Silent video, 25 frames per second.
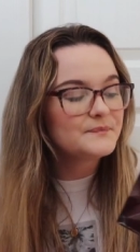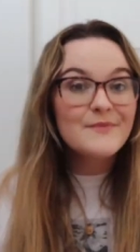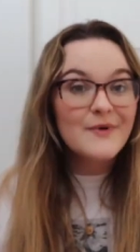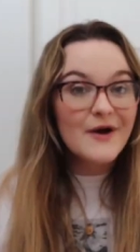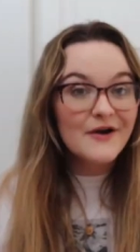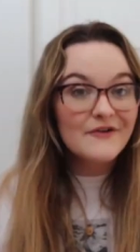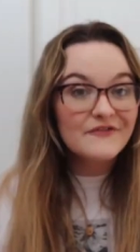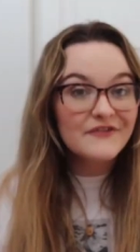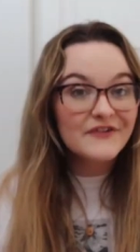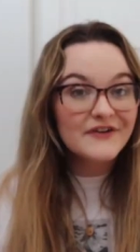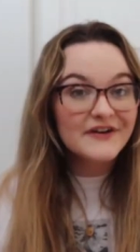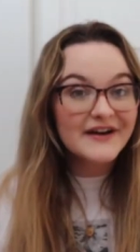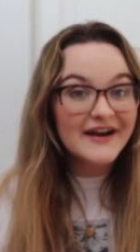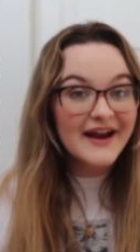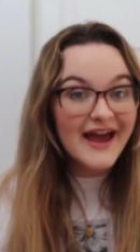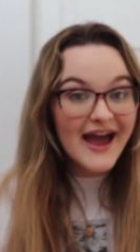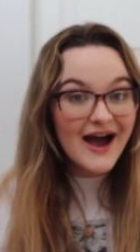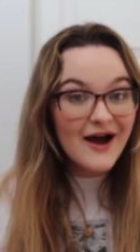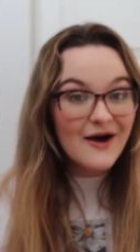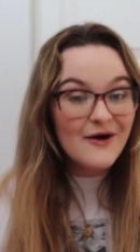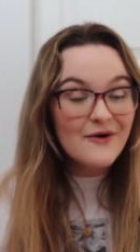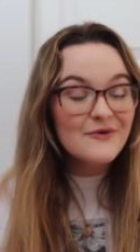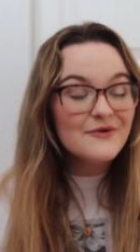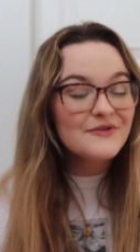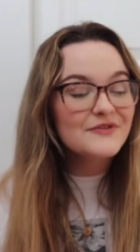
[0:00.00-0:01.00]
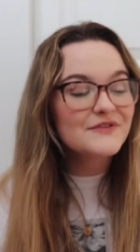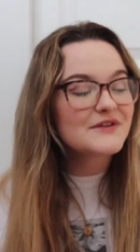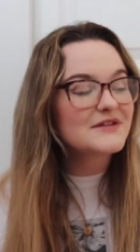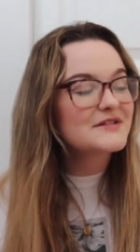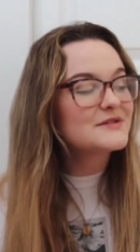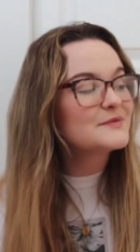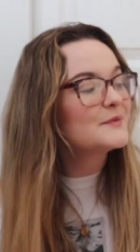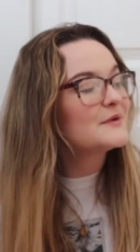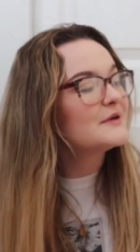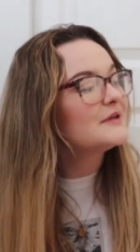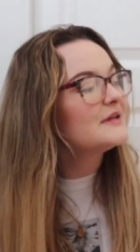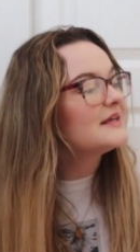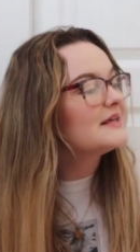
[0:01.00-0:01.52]
But for now, this
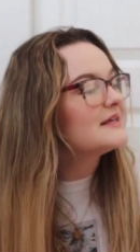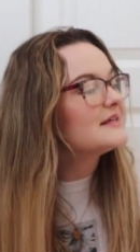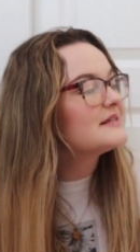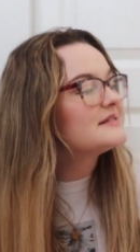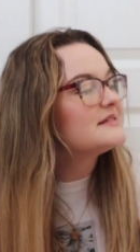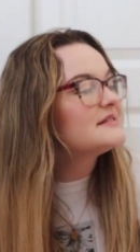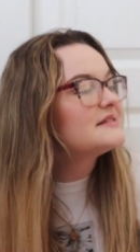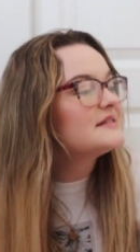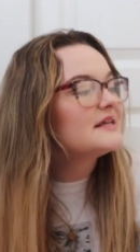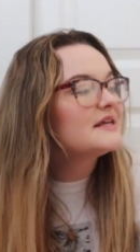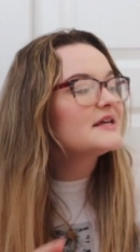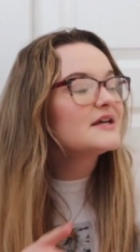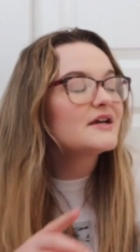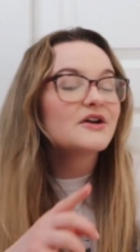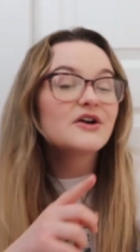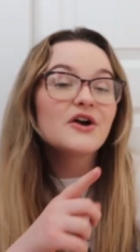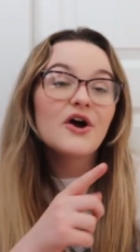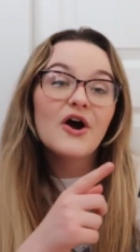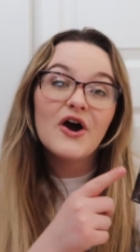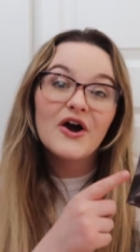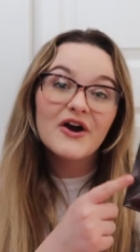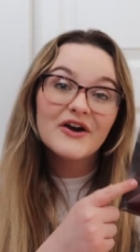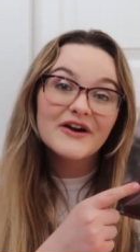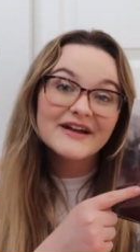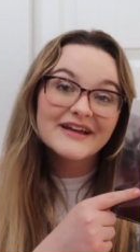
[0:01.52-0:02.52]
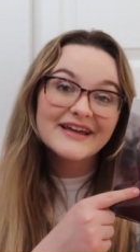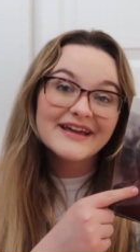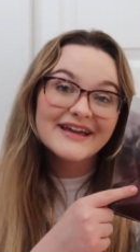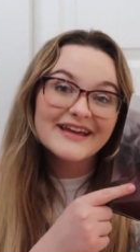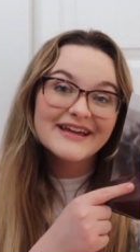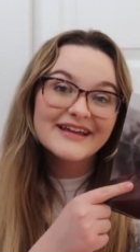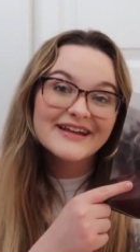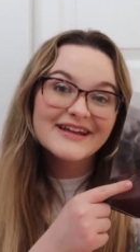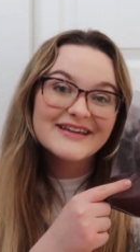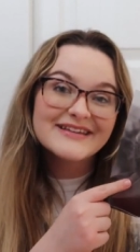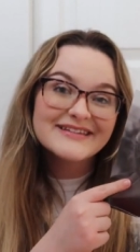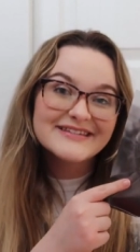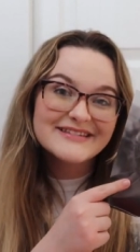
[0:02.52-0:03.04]
one is the
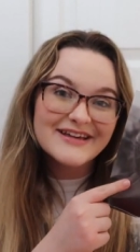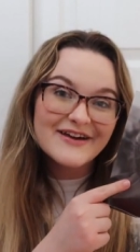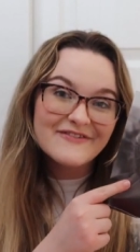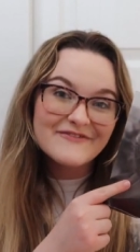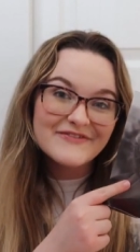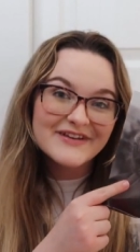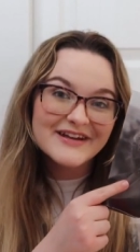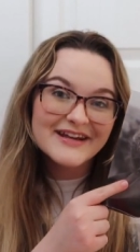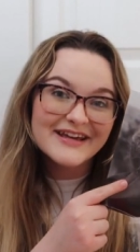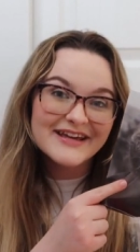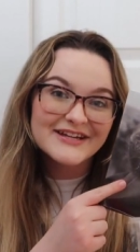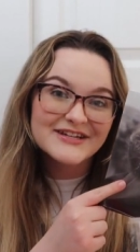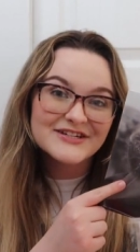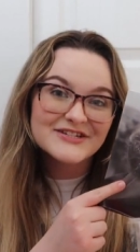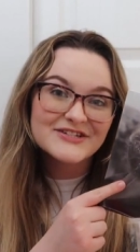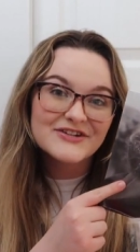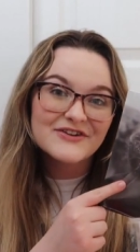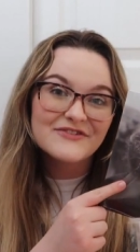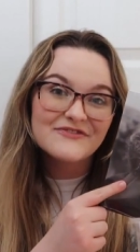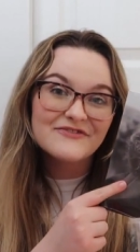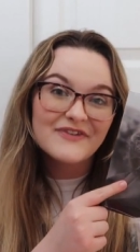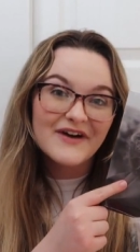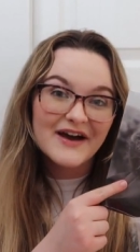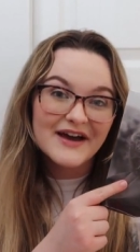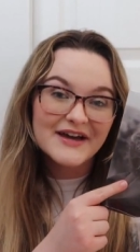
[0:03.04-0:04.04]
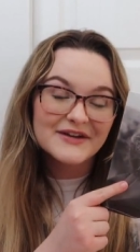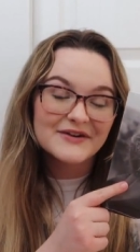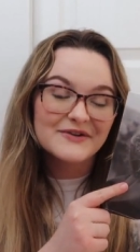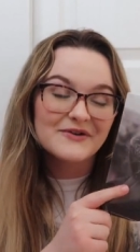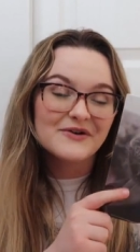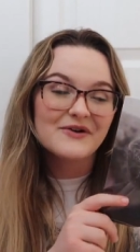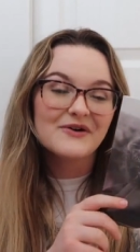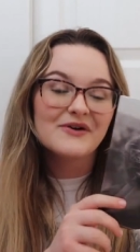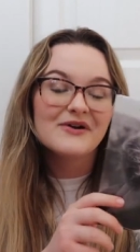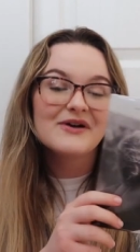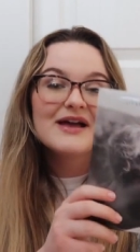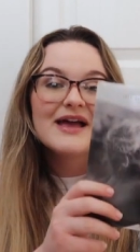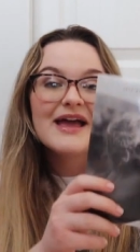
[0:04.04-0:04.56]
Cardigan 7-inch vinyl,